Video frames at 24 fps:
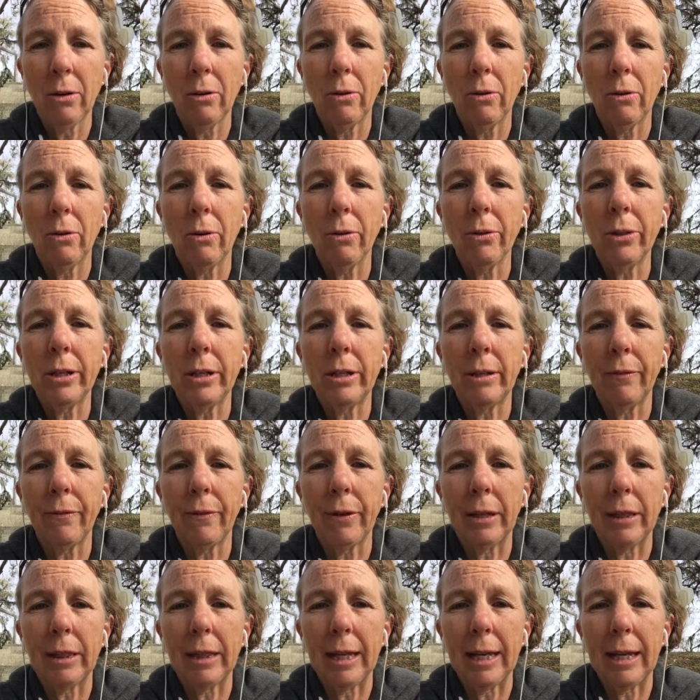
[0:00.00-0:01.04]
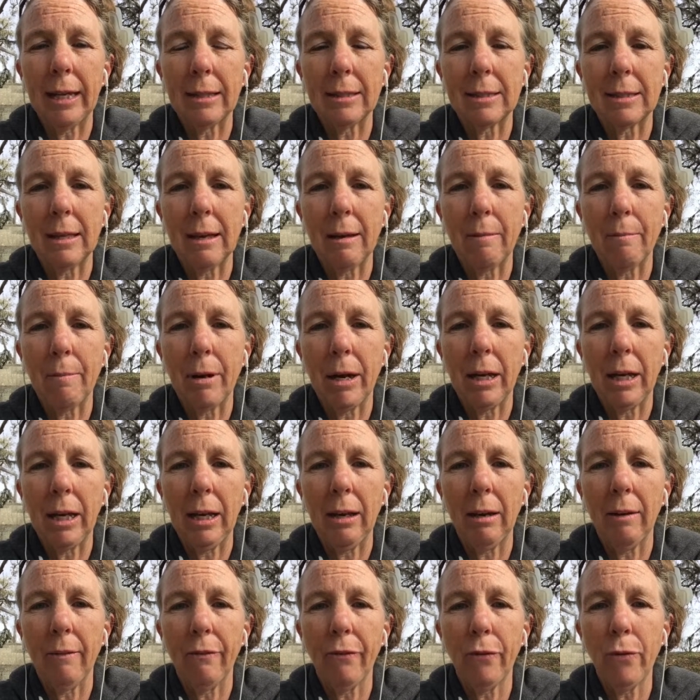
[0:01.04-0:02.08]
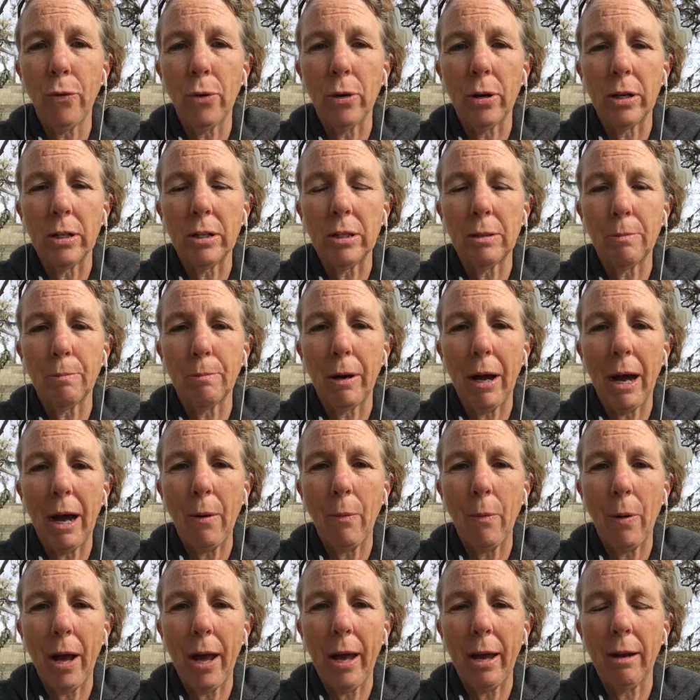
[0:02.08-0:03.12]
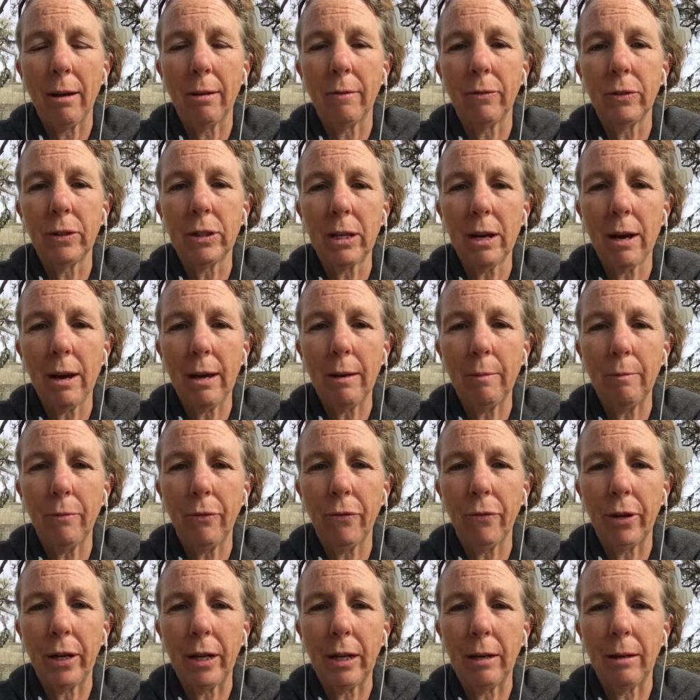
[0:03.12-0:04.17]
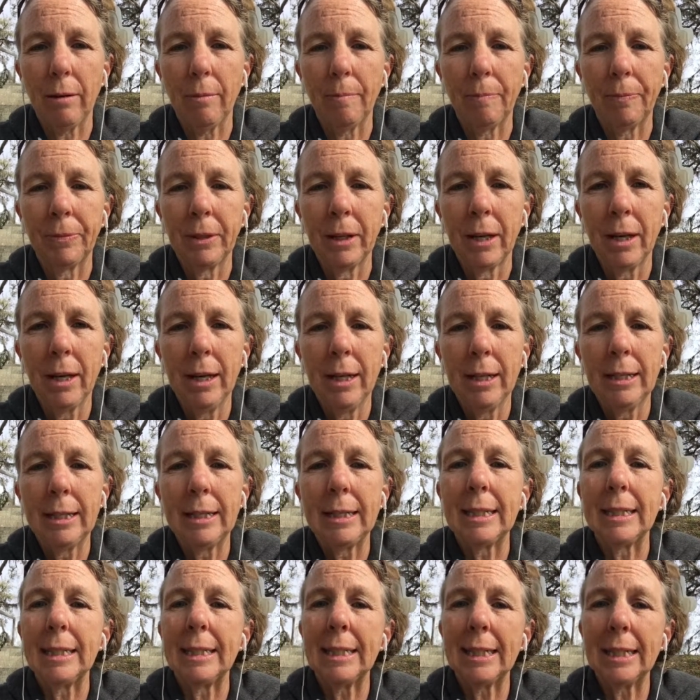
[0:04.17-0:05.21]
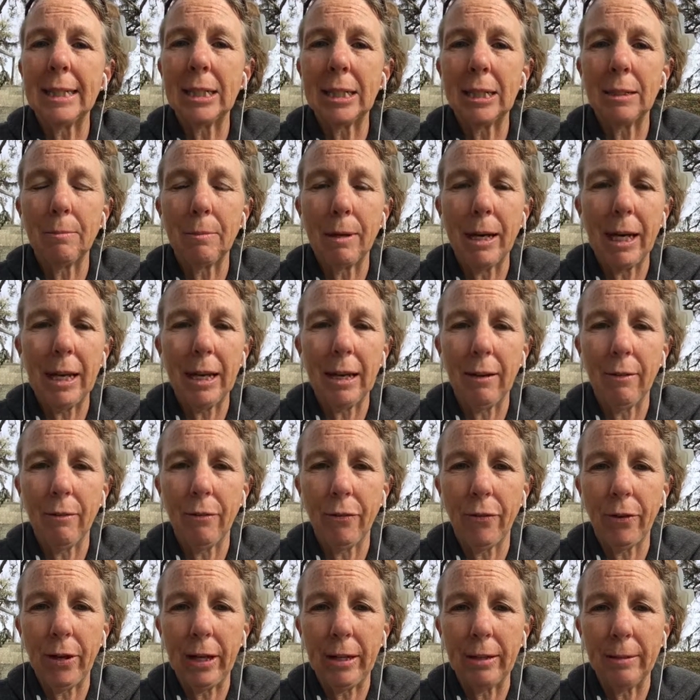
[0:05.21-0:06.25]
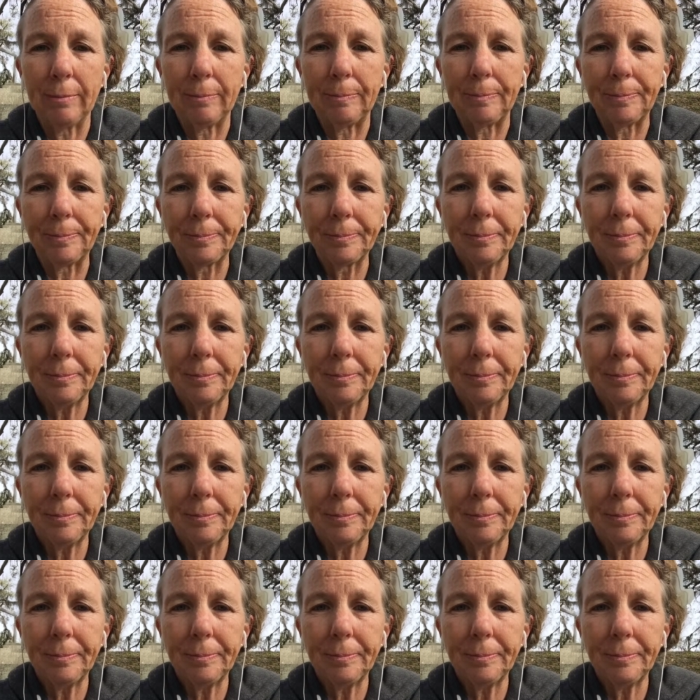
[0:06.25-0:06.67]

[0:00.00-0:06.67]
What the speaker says: all the different things that money affords by way of time freedom, decision-making freedom,